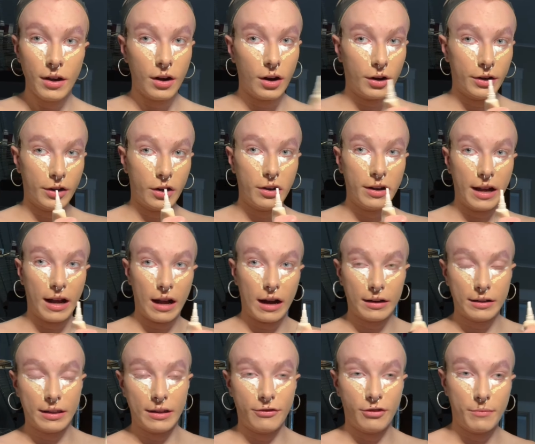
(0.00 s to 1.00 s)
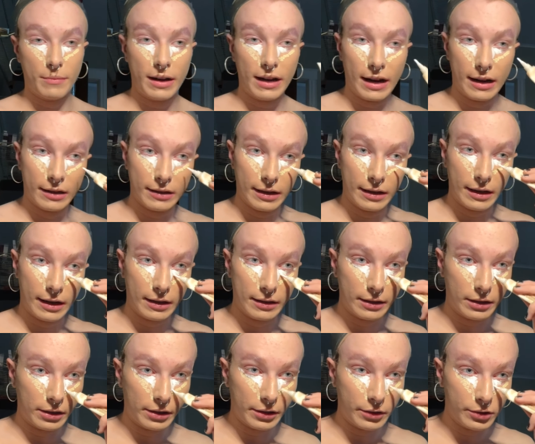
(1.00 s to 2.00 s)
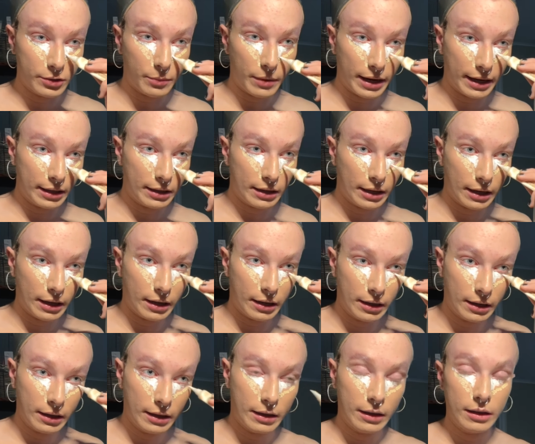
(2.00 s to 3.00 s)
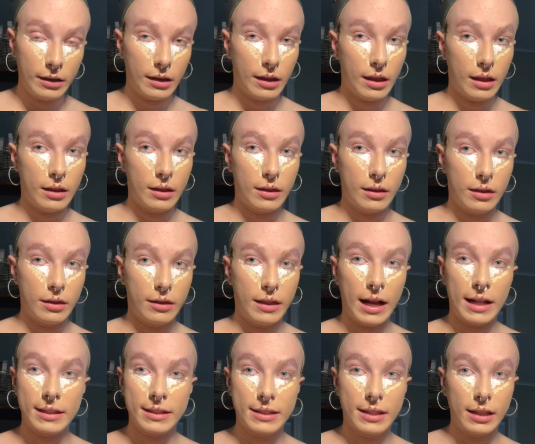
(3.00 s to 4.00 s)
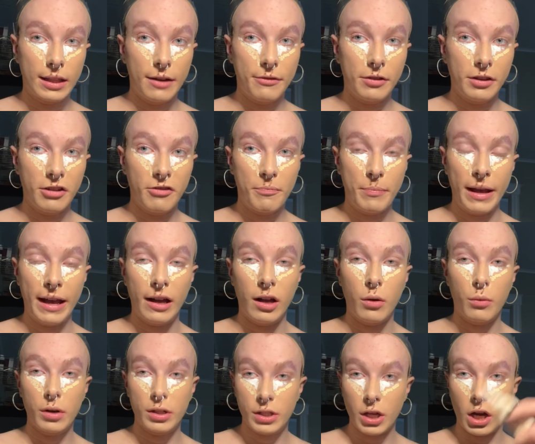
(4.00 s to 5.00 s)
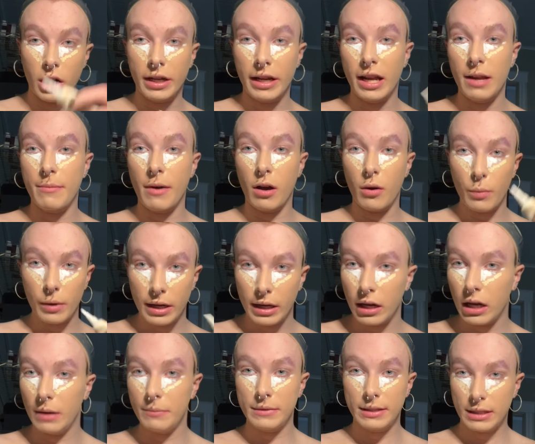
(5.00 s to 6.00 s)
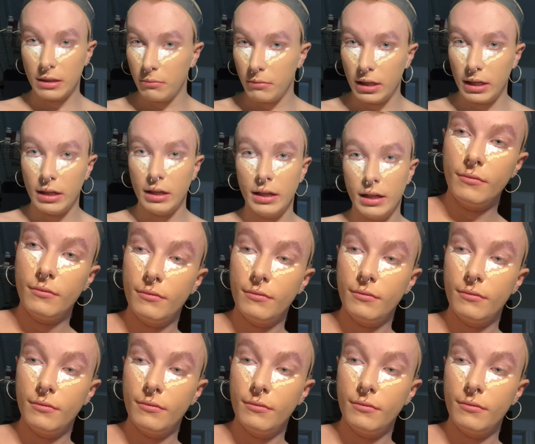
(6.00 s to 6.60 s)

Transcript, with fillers: Are y'all gagged that for my highlight I literally use white? Like, that's the level of pale we're talking about when it comes to me.